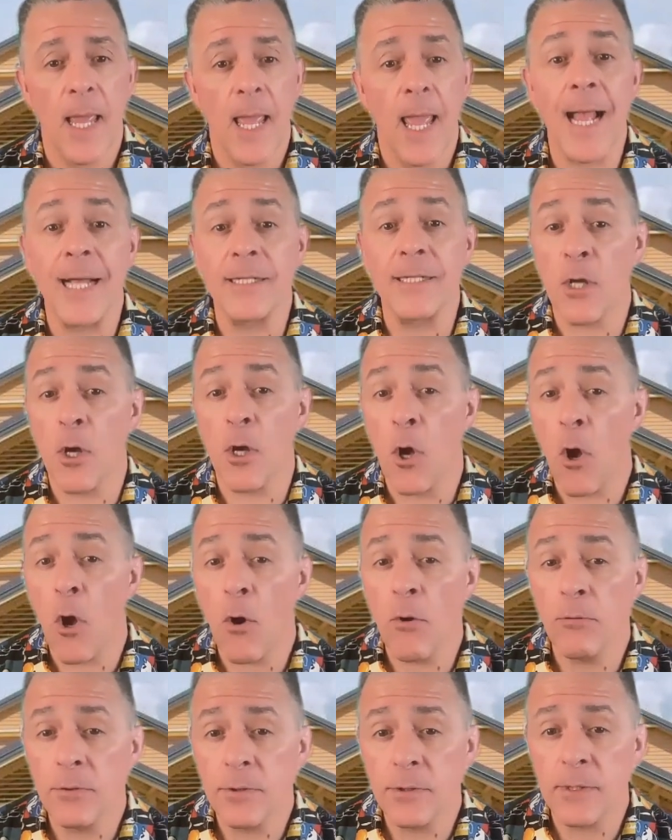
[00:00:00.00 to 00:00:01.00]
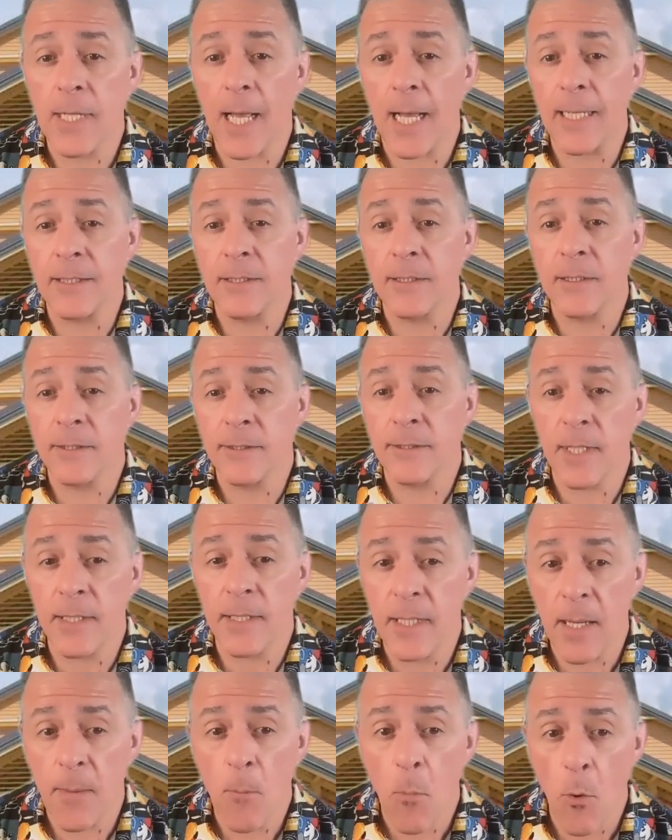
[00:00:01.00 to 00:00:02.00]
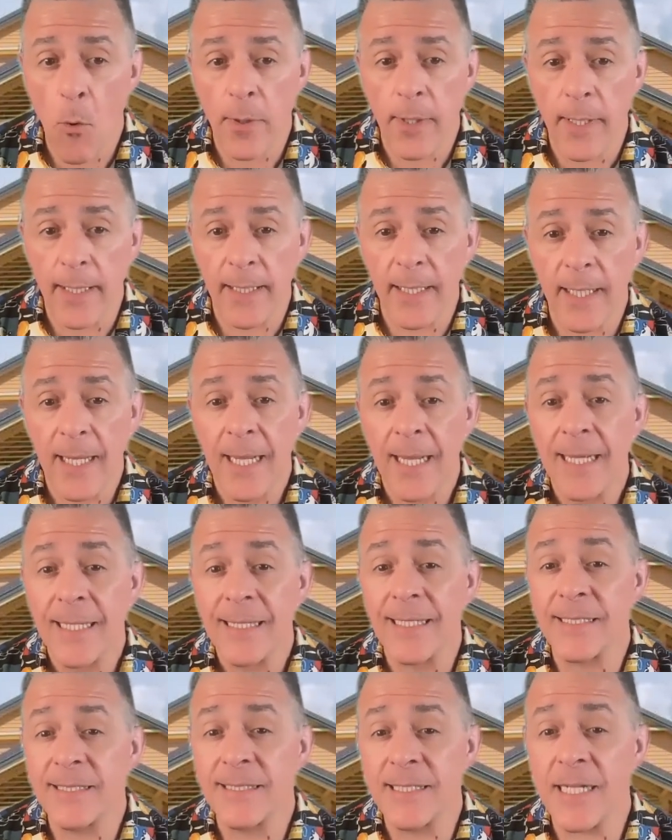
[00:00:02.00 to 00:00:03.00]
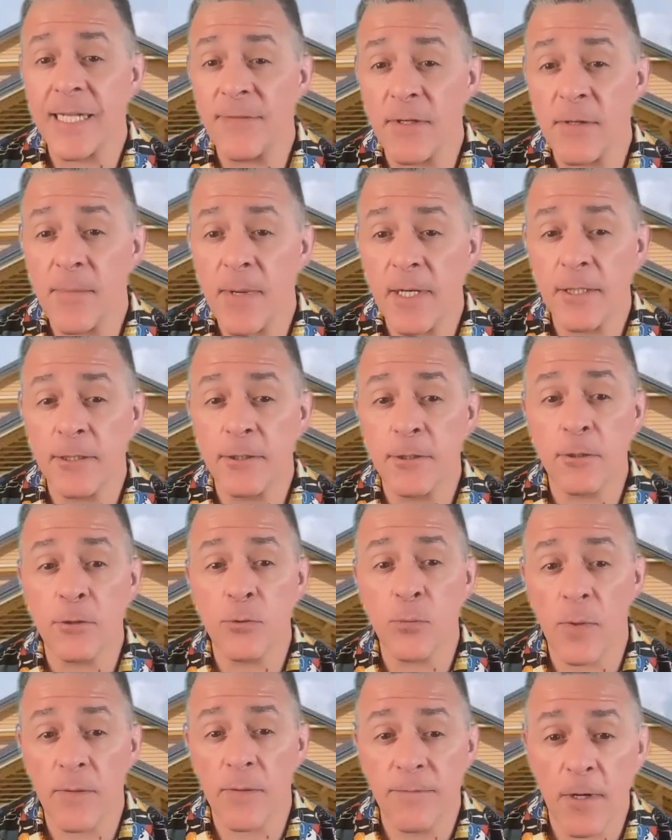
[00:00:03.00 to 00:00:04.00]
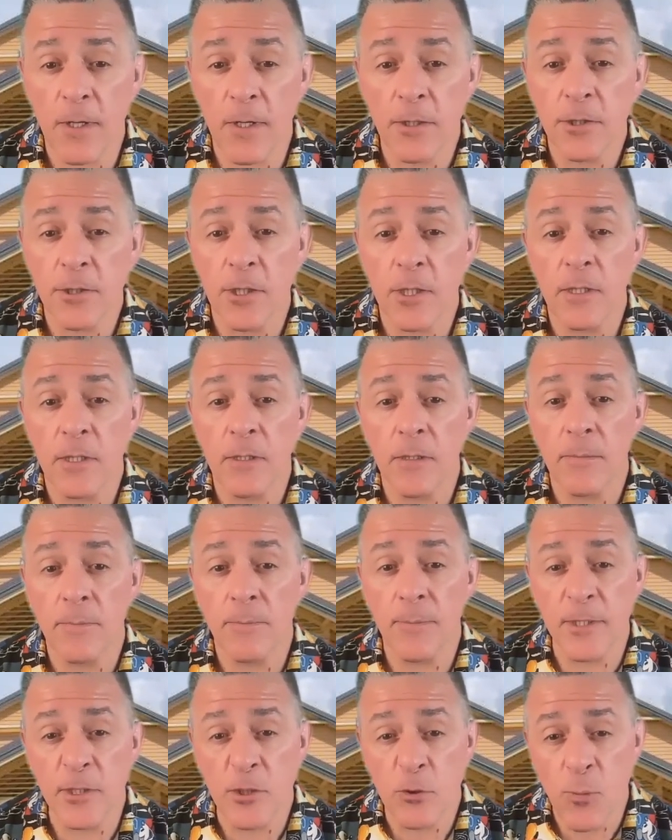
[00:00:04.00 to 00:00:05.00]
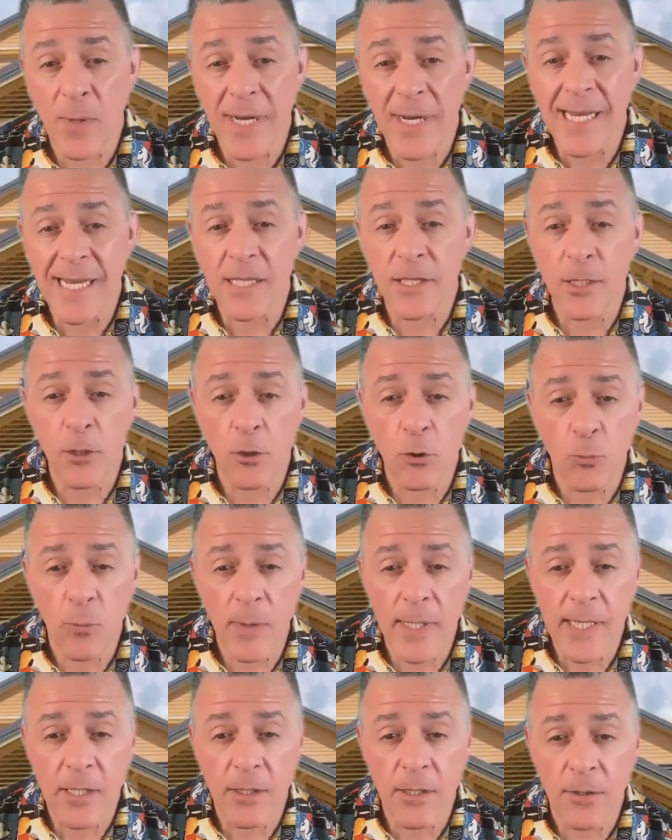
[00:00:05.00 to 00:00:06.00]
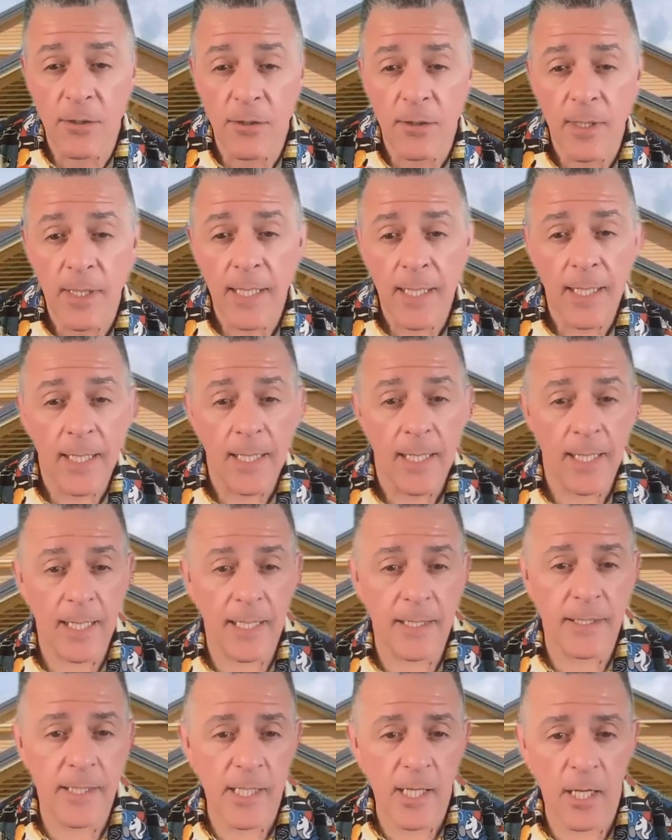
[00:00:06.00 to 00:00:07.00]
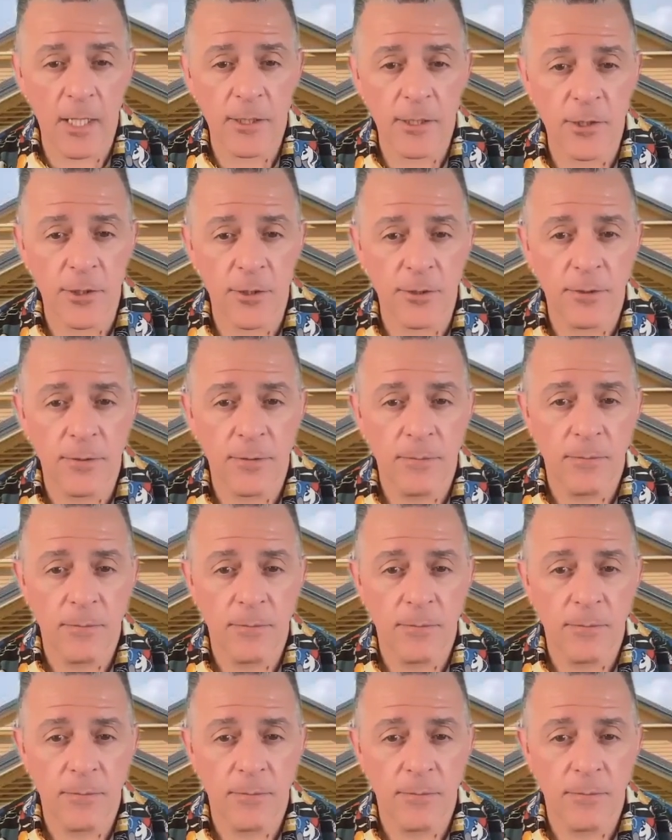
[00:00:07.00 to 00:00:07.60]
As a host on Sunday morning, the Stephen ministers will function between the greeter and the usher.